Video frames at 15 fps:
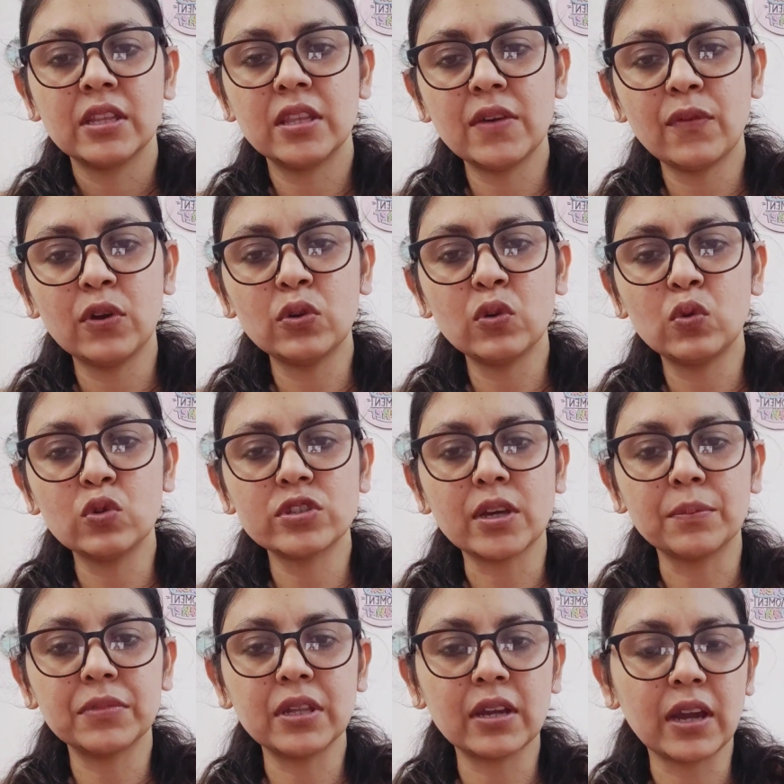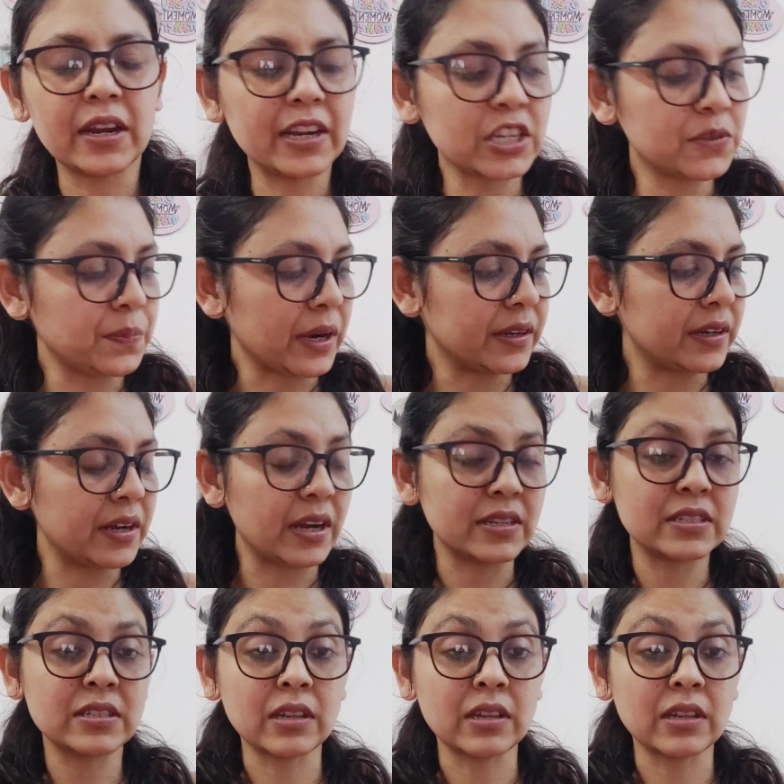They want to do something unexpected and